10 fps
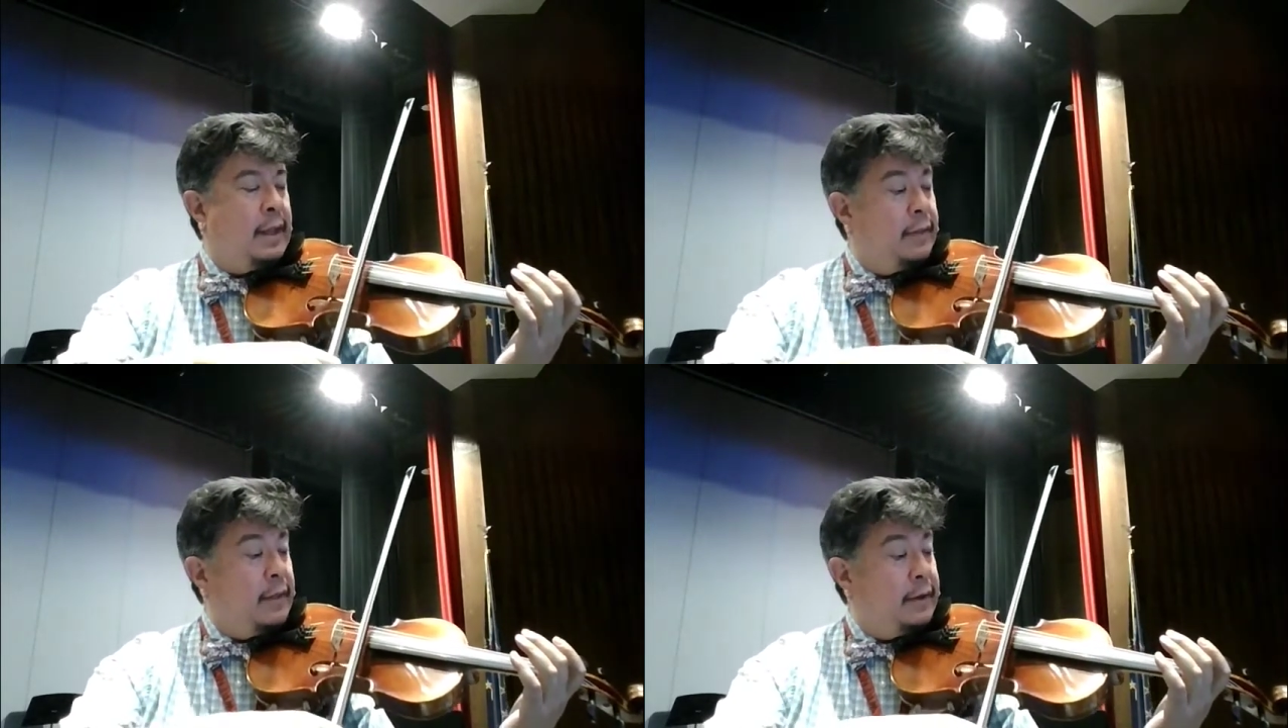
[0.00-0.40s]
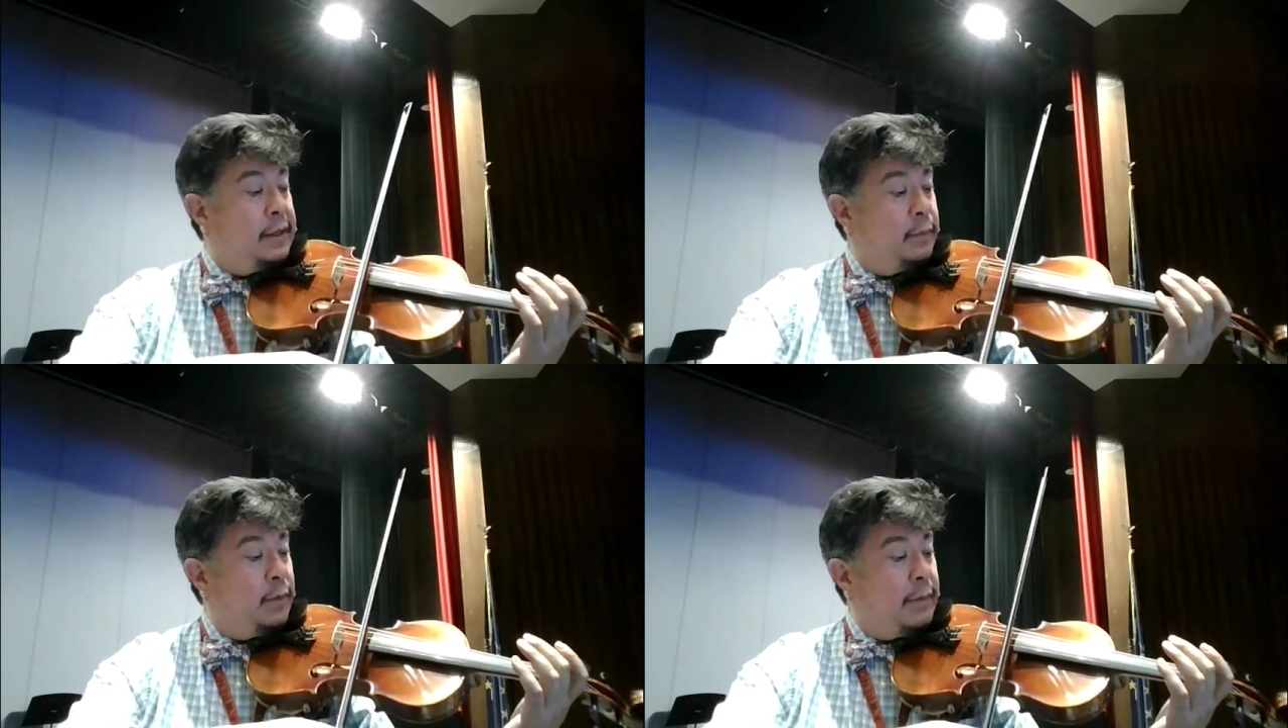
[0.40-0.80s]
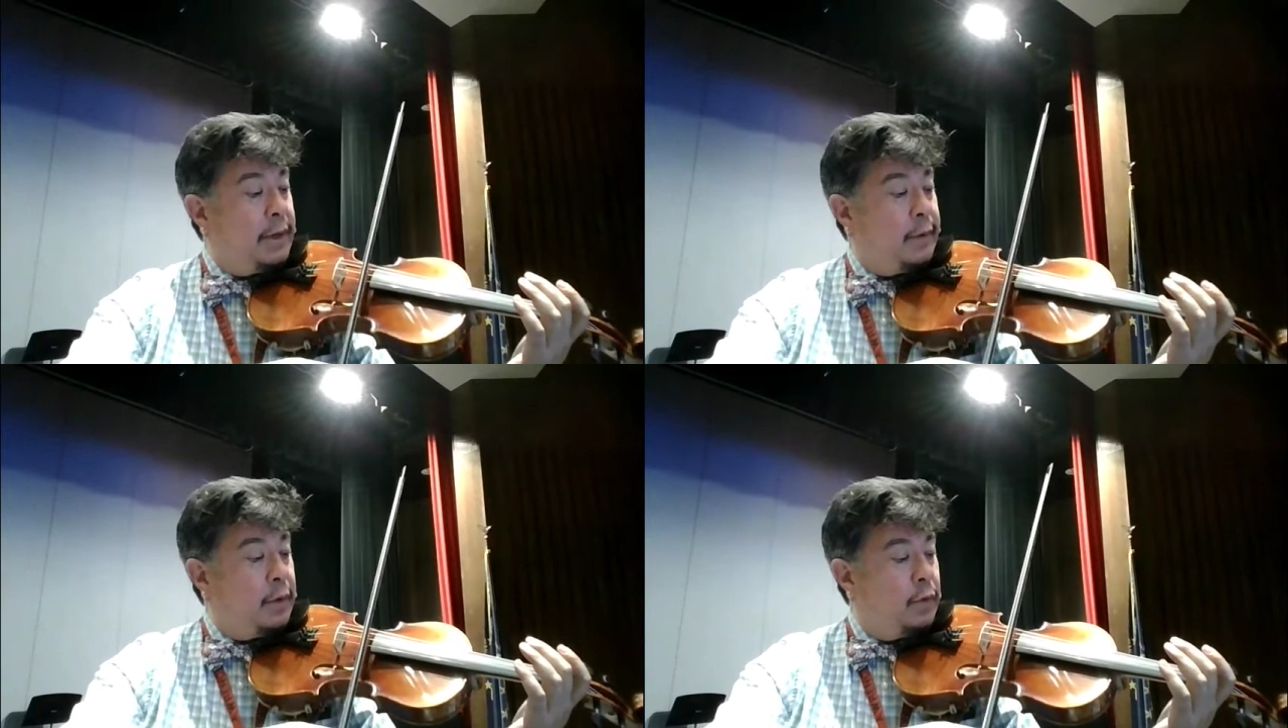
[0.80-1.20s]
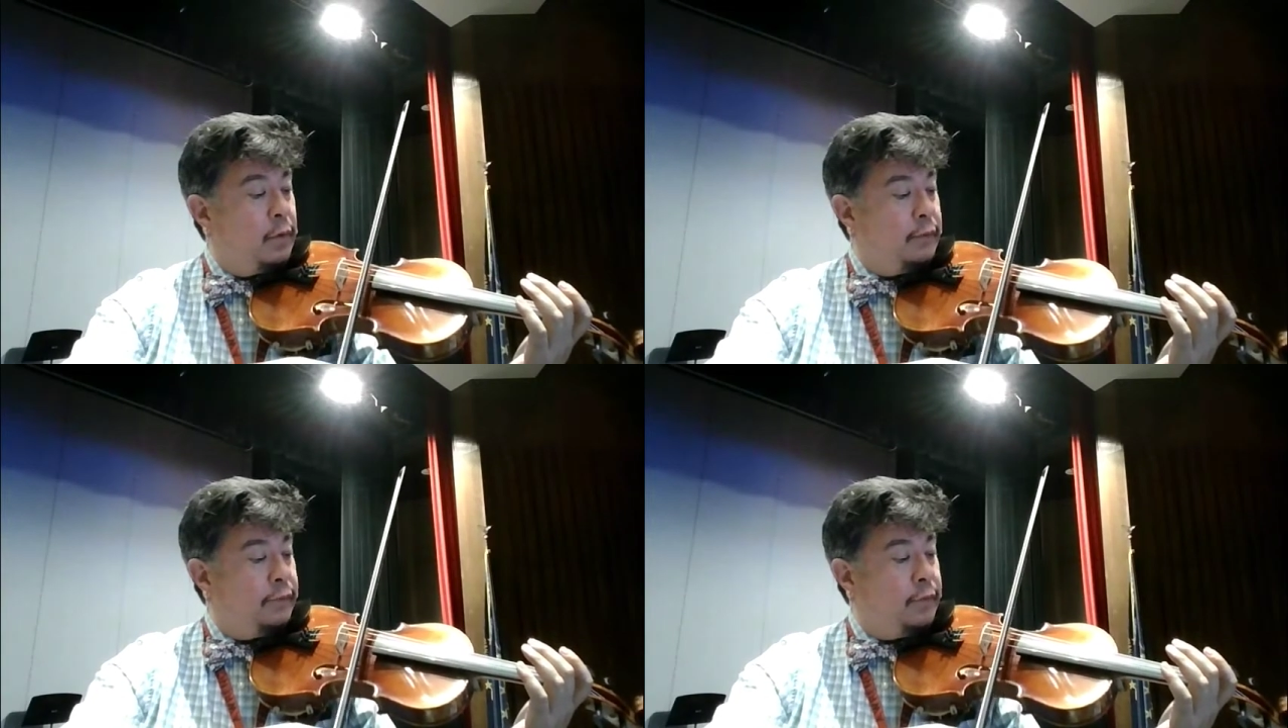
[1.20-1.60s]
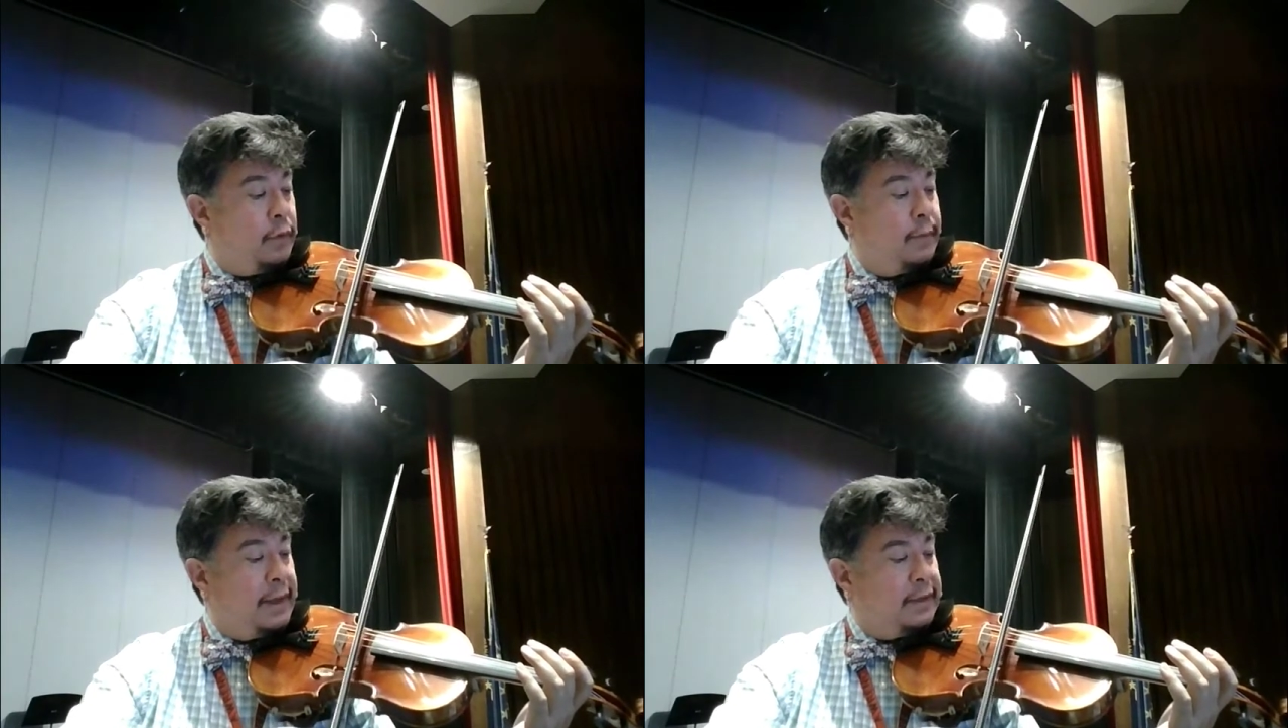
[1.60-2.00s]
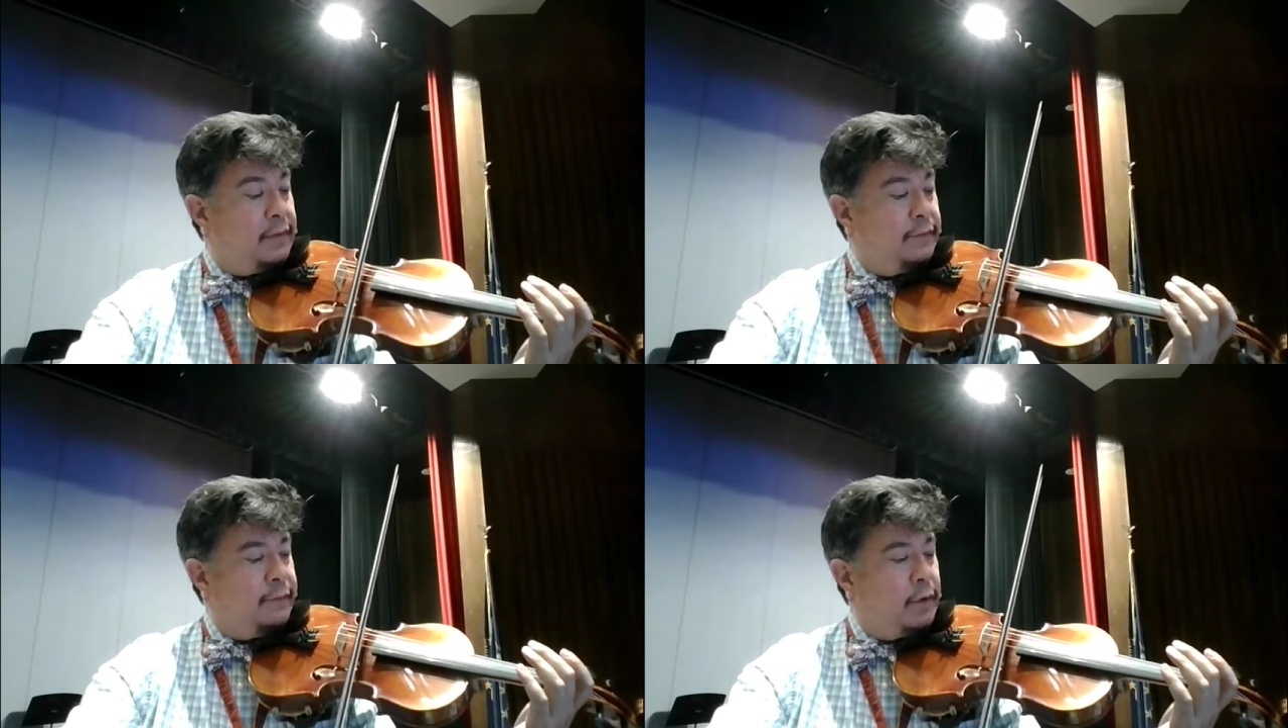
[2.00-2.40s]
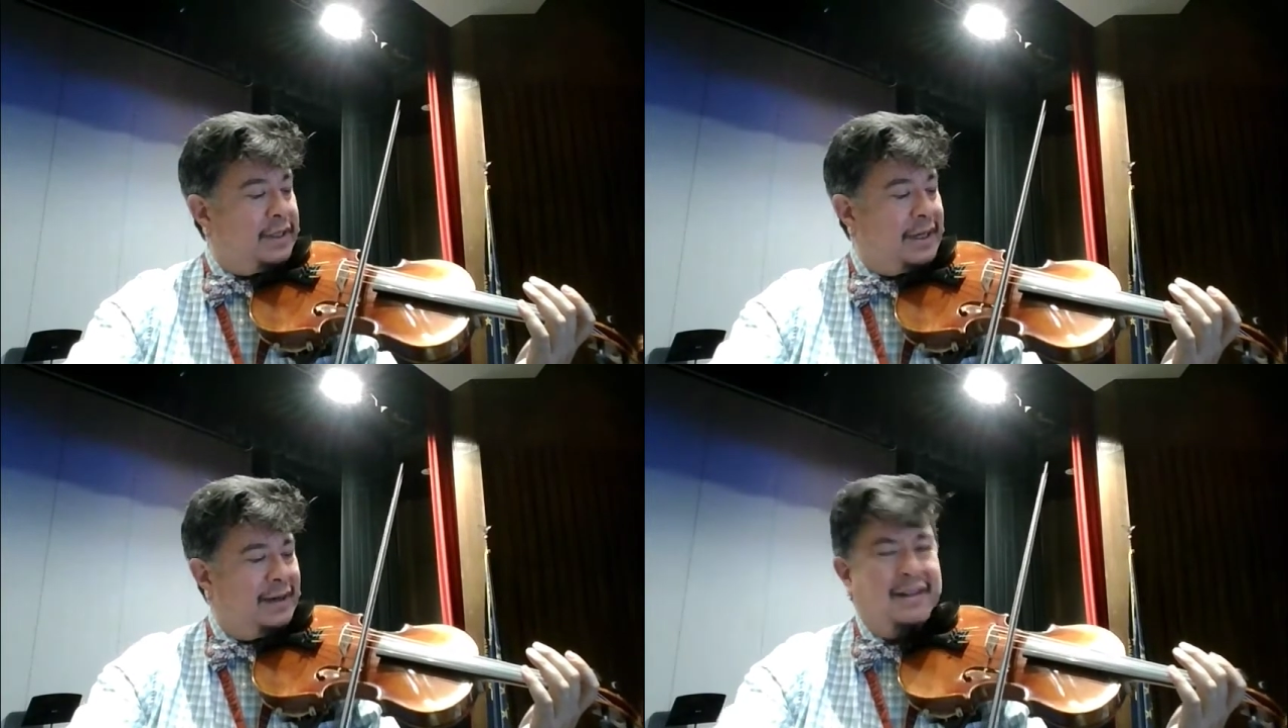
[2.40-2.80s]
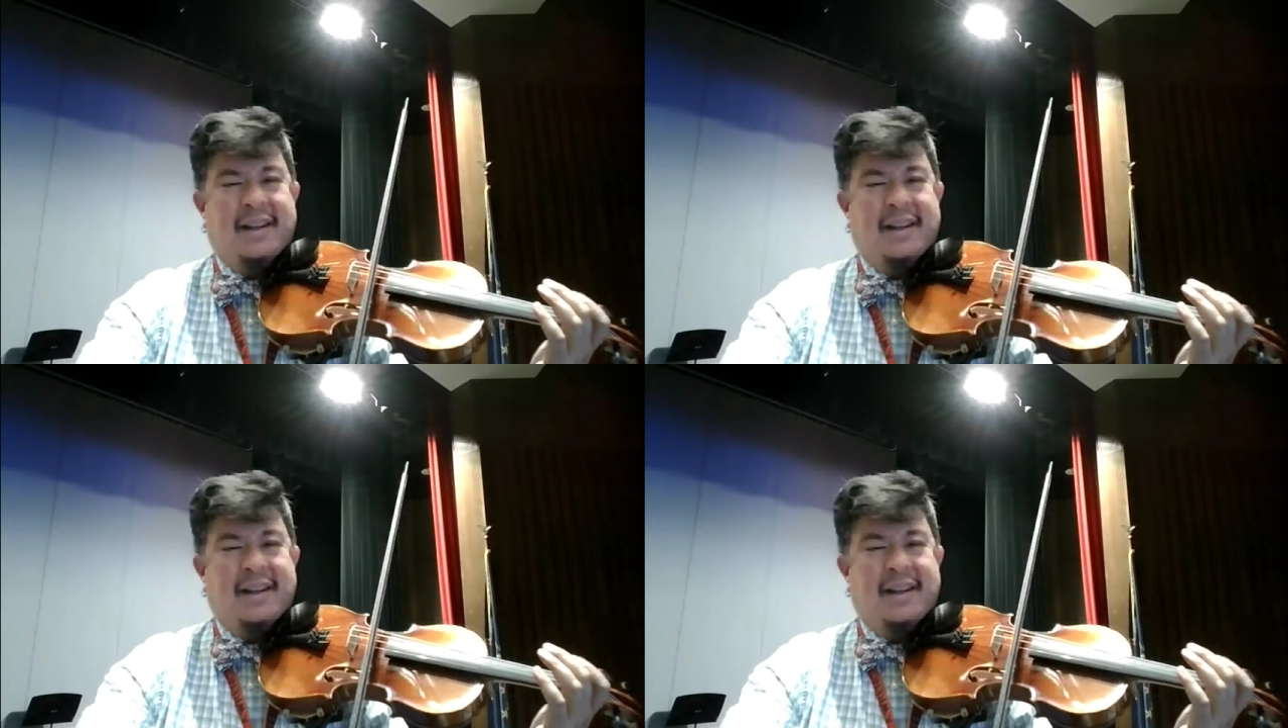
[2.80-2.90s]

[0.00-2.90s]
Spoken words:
Now I'm going to bring my bow for mezzo fortes